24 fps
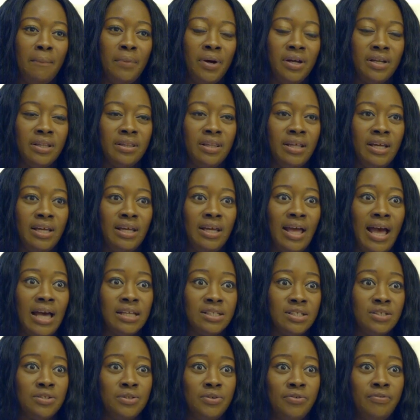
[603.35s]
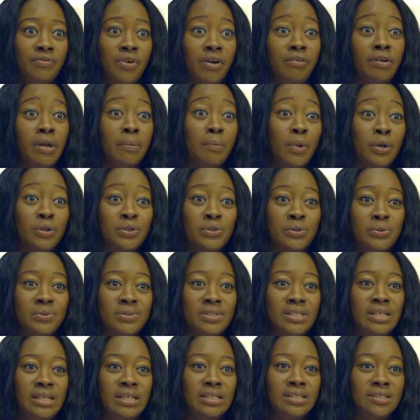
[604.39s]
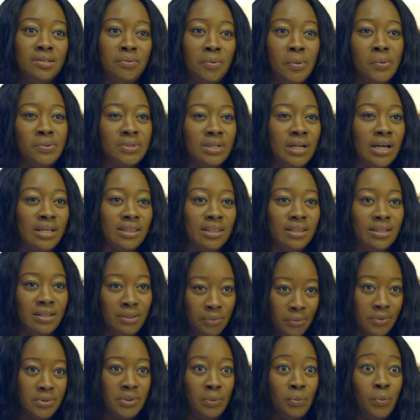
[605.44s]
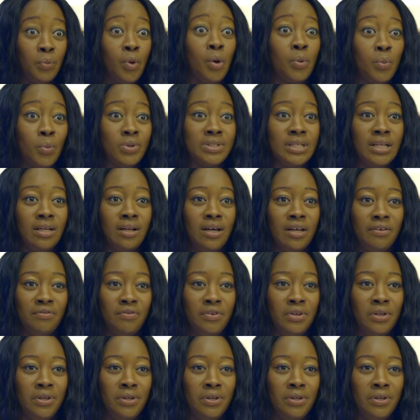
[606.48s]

but they had to do very emotional scenes? So, what was like was what was it like for